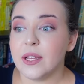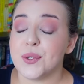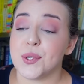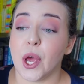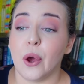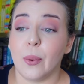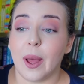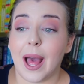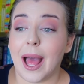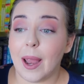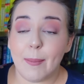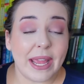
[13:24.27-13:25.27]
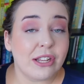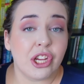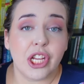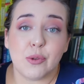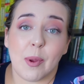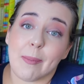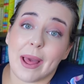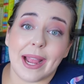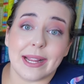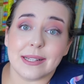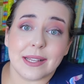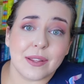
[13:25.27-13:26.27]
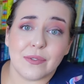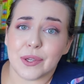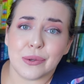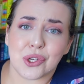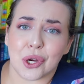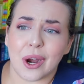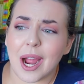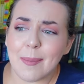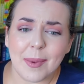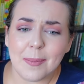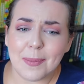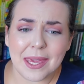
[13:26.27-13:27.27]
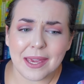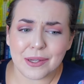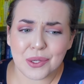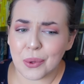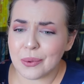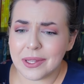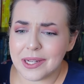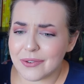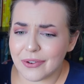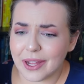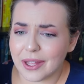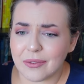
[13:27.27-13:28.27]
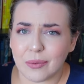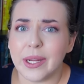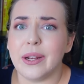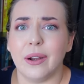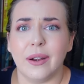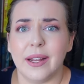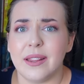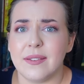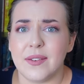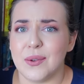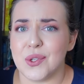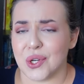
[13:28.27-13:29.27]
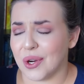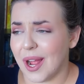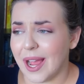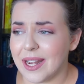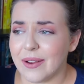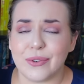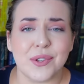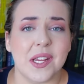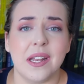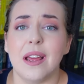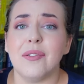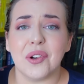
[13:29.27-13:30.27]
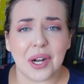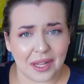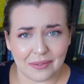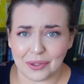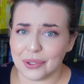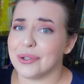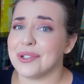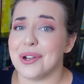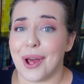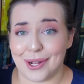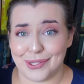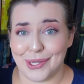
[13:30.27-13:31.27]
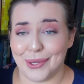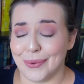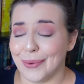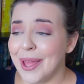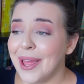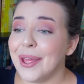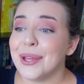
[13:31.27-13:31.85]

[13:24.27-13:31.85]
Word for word: So I may change my mind in the future. I might be a totally different kind of reader in the future. I never say never. I have learned not to.